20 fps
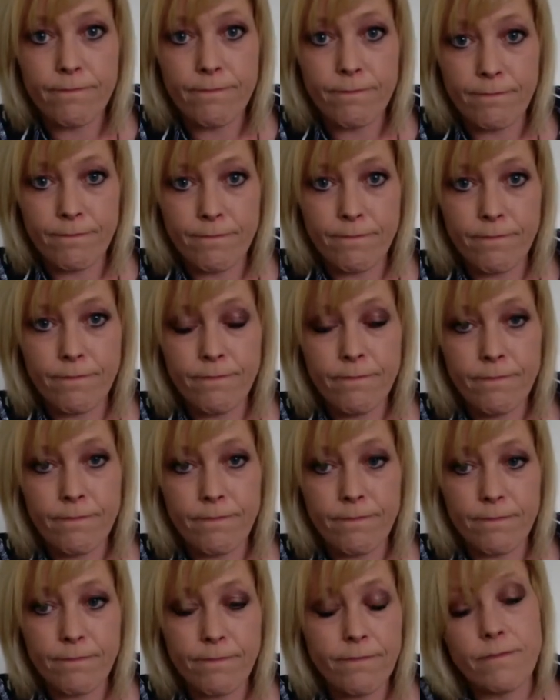hmm?
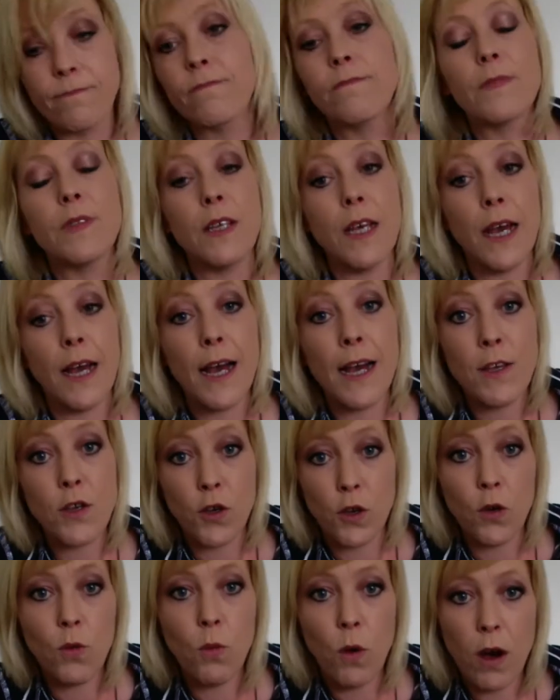Yeah,
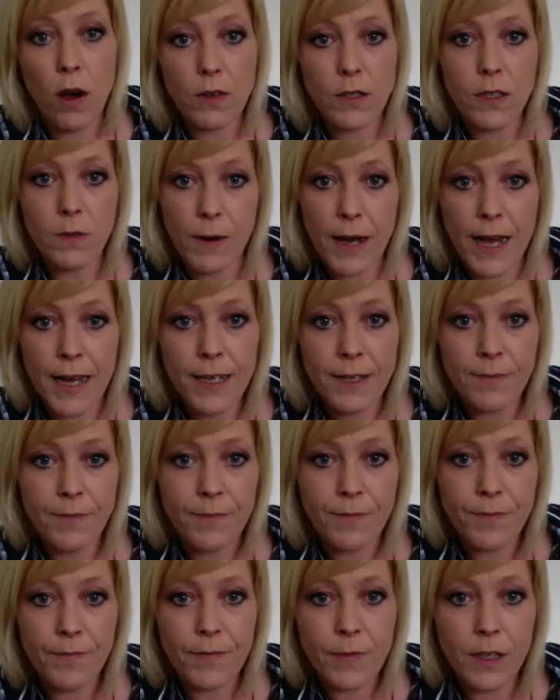you walked away.
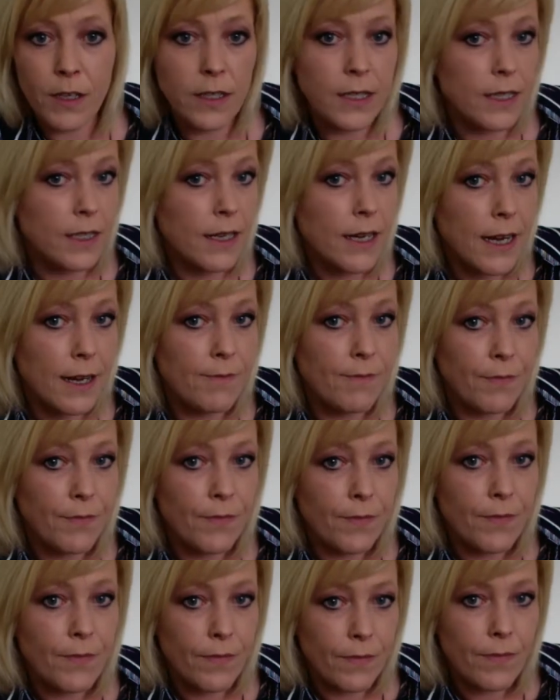You did it.
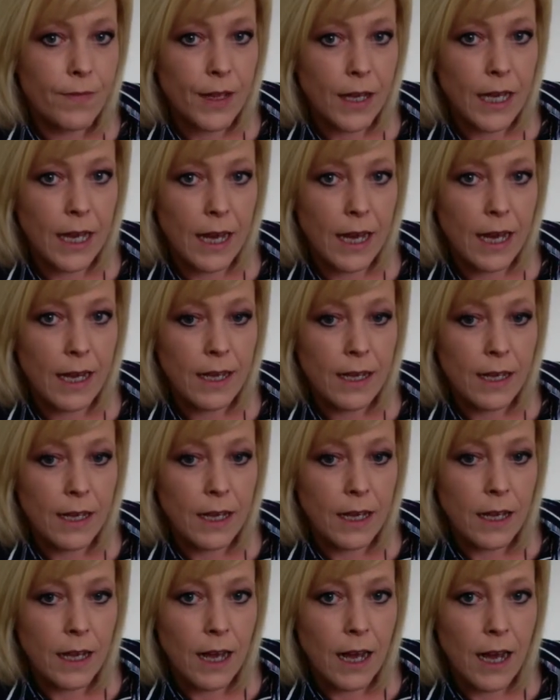Yeah.
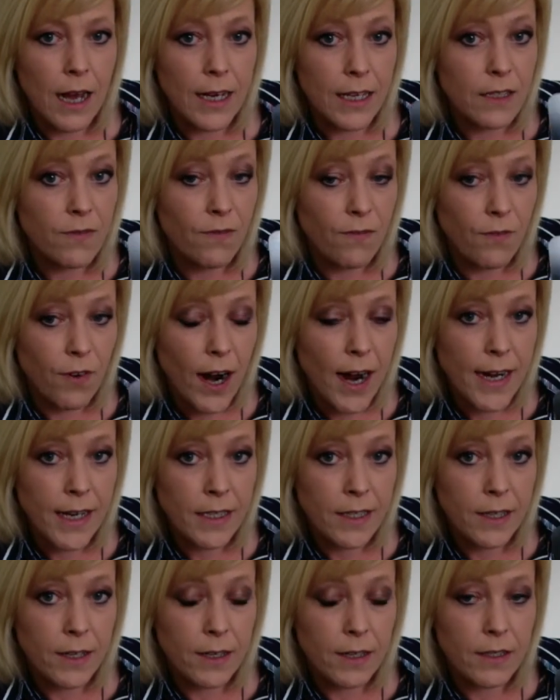And it's
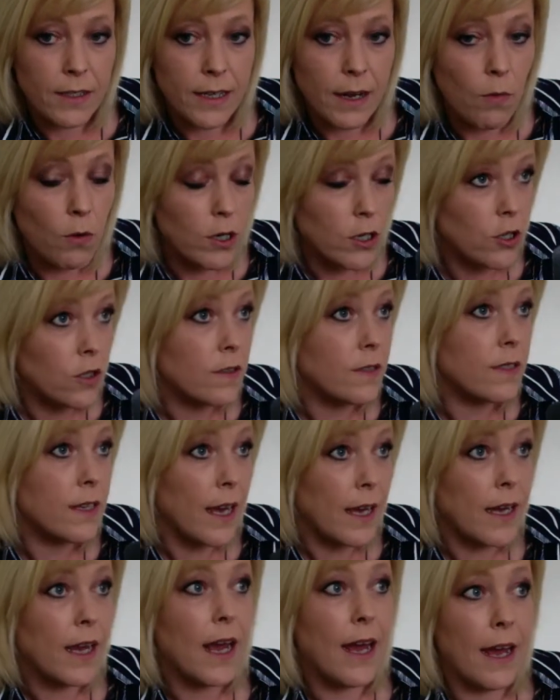frightened. I want to just
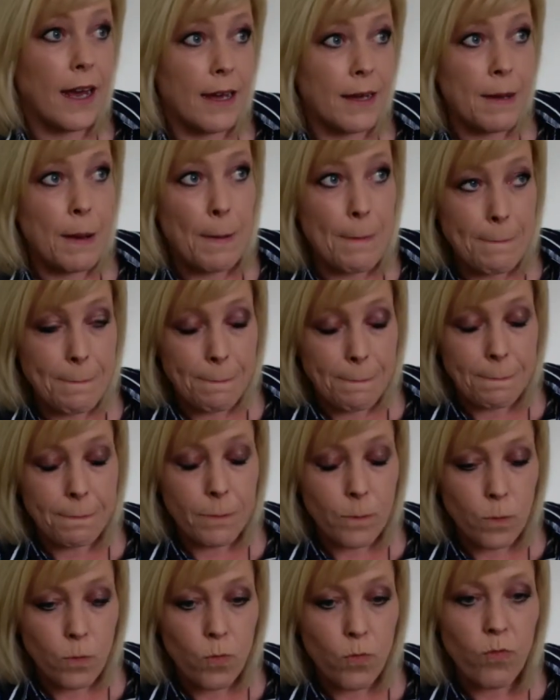say it.
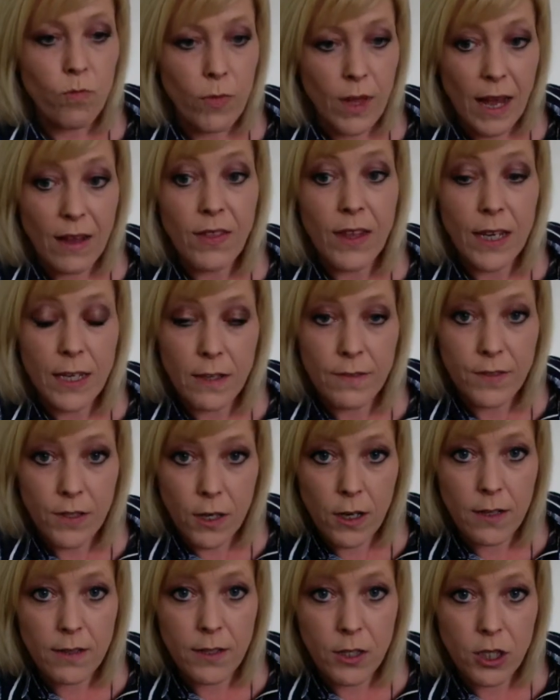I think you've
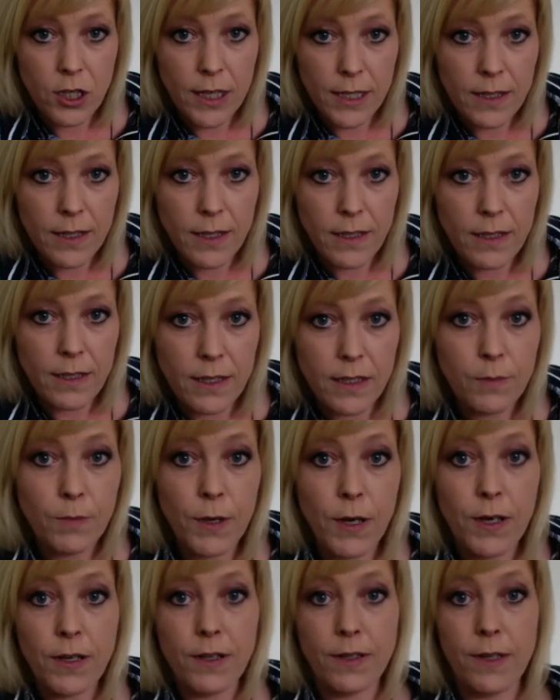scared the shit out of this
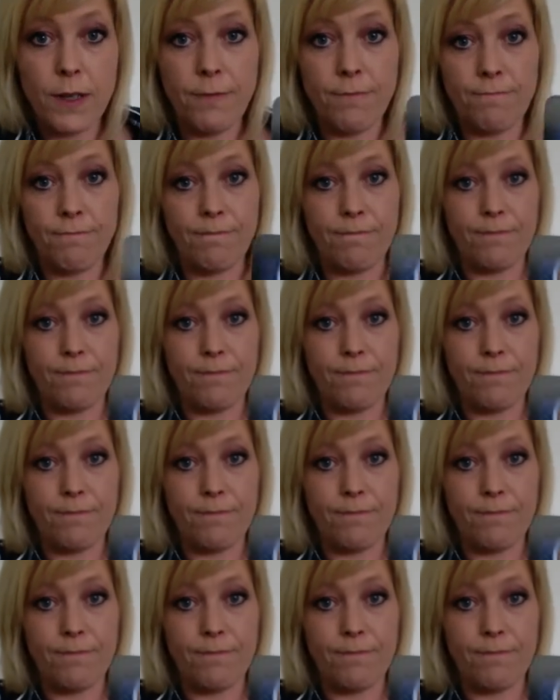person.